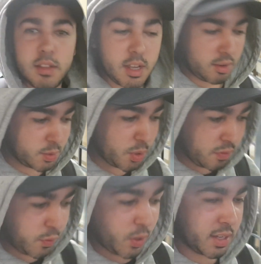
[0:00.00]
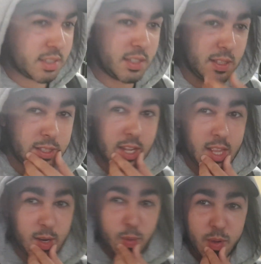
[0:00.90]
Yeah, because the weather forecast did say
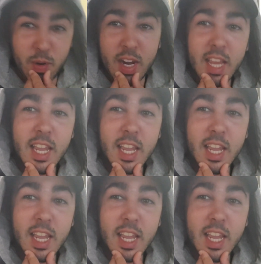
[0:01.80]
that it will be raining,